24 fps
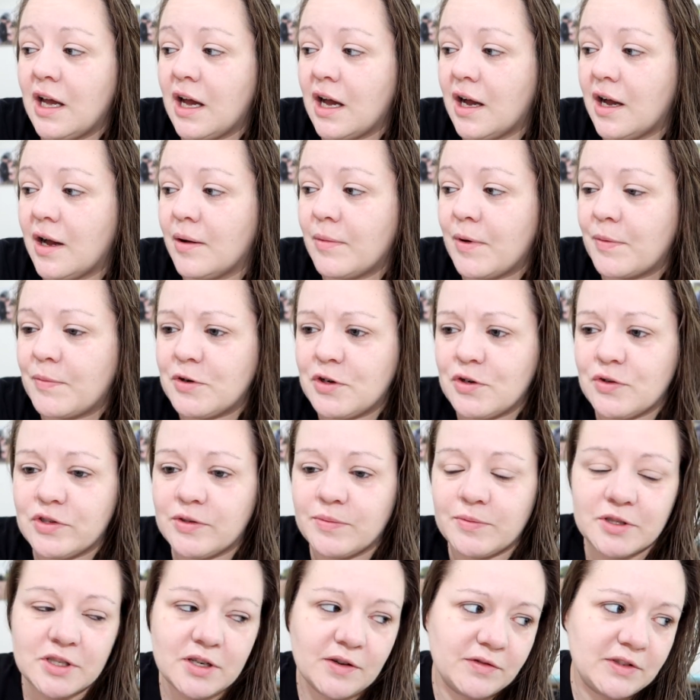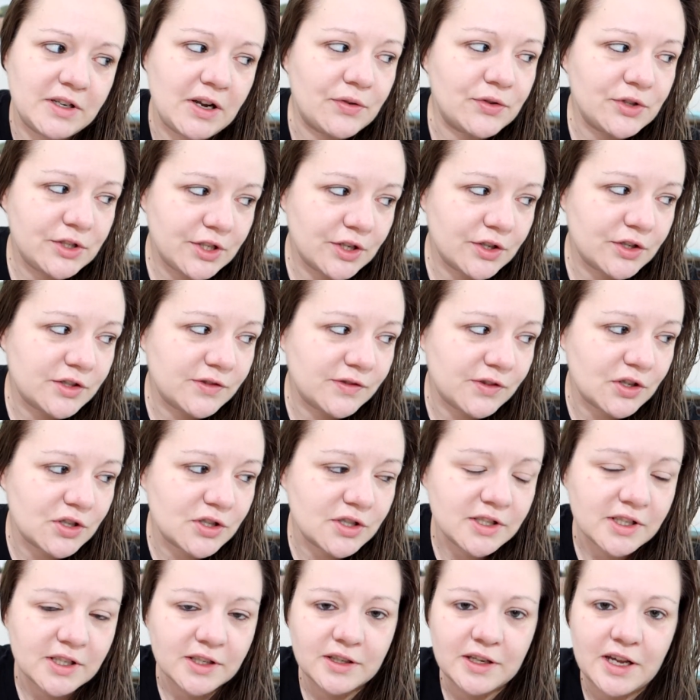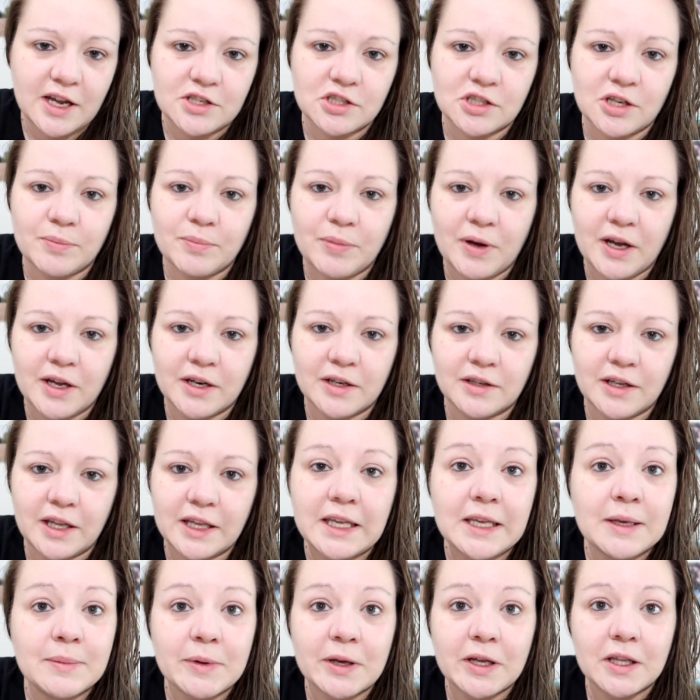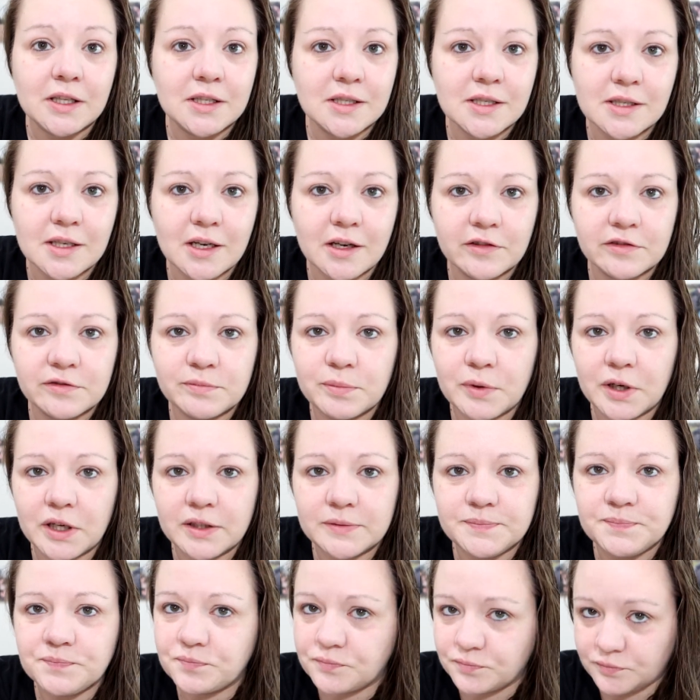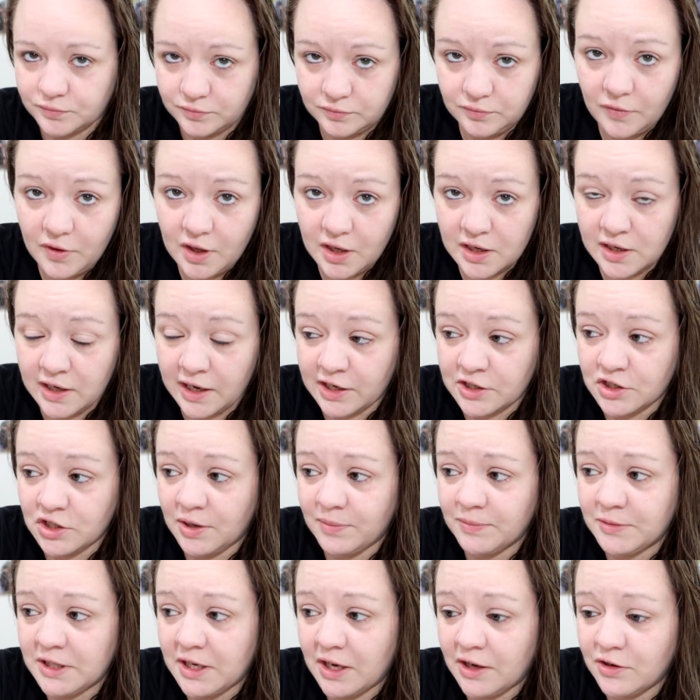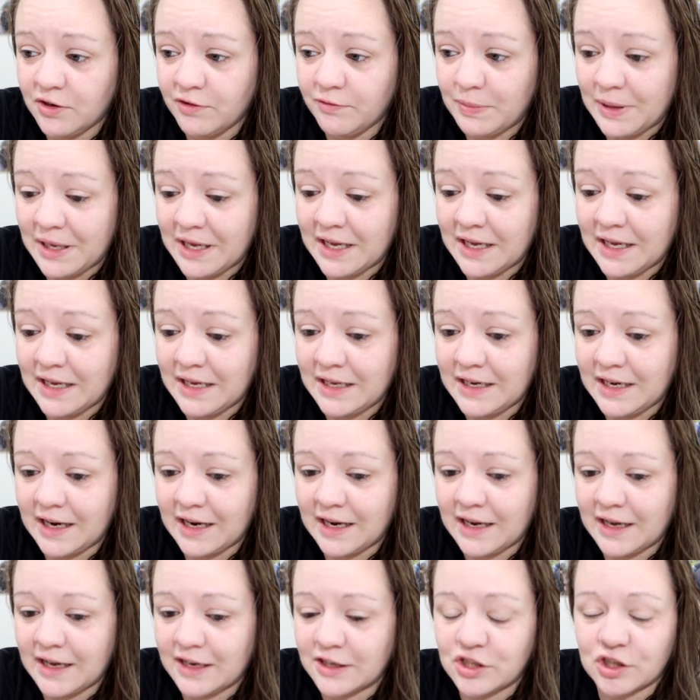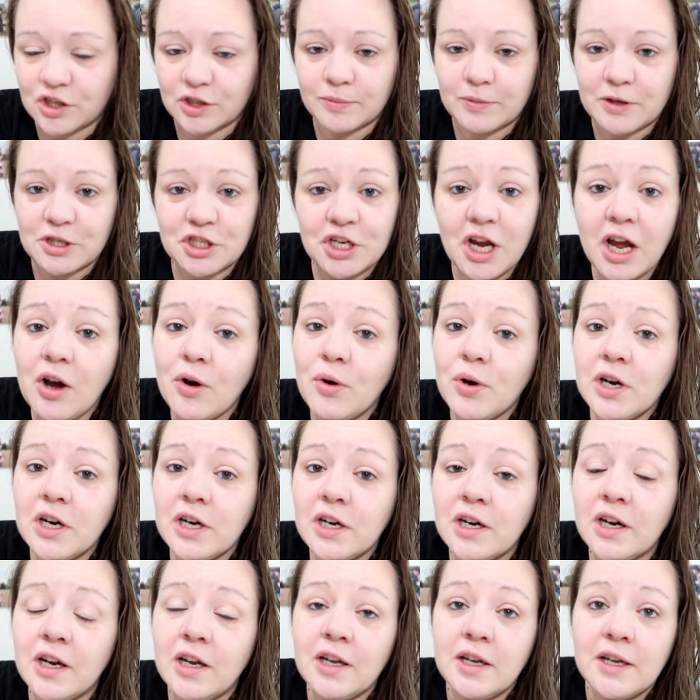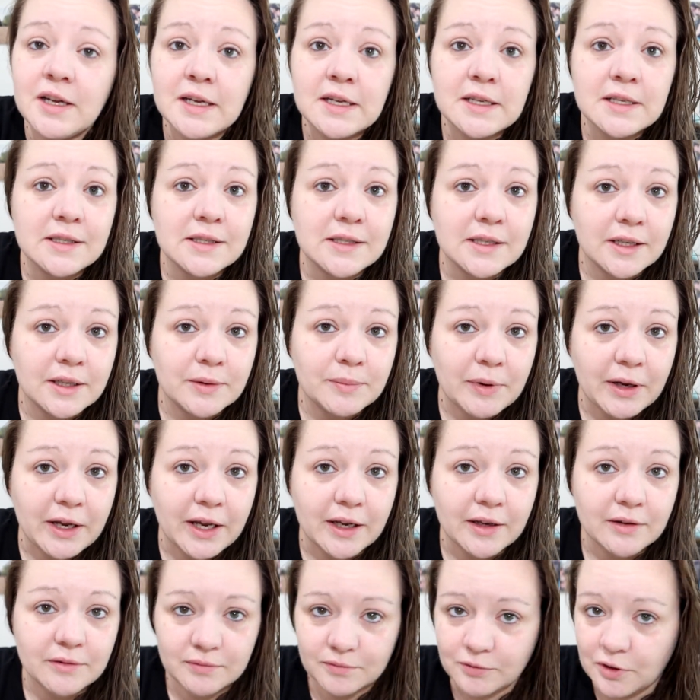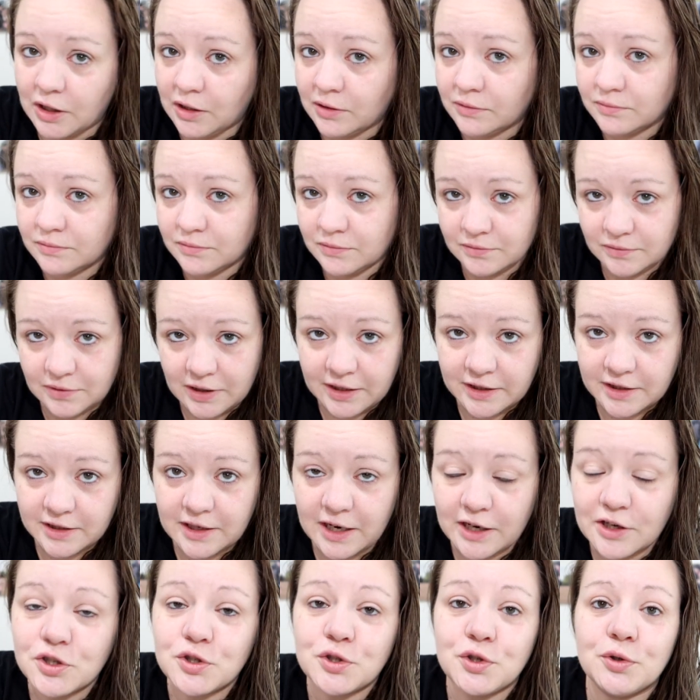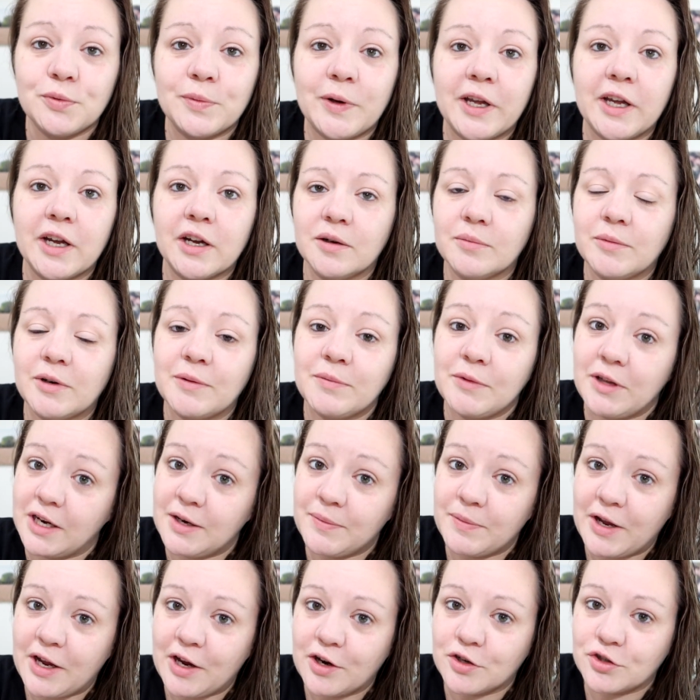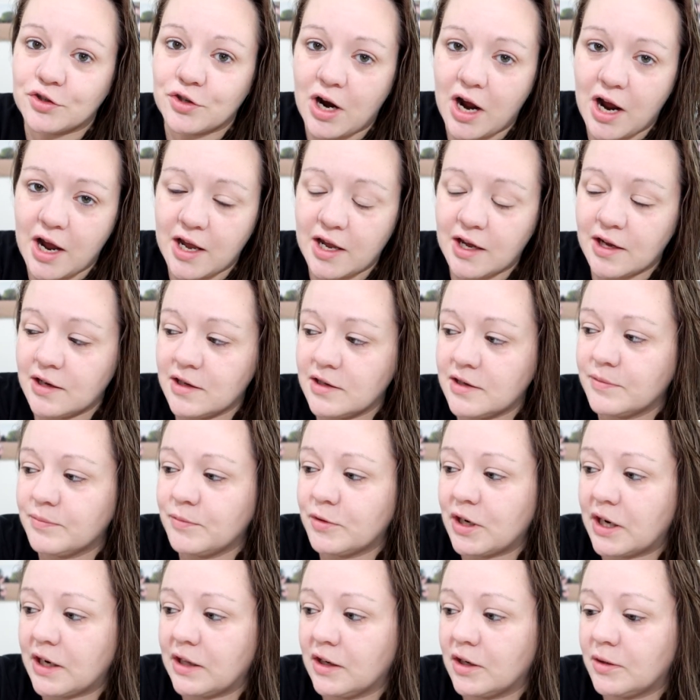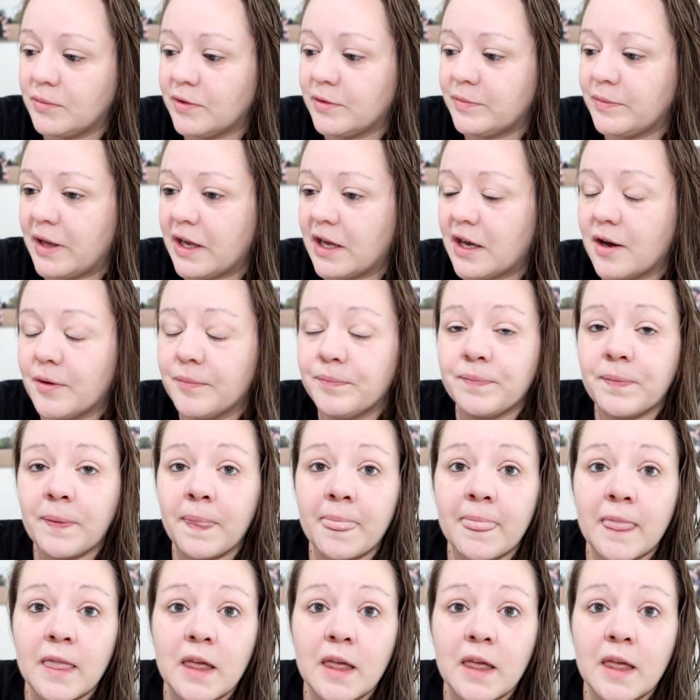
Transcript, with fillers: Um, I'm gonna do some stuff downstairs first, catch up on like email and stuff, but I jumped out of bed and took my shower, did my, well, I did not do my hair, but I'm letting my hair dry, put on a little bit of makeup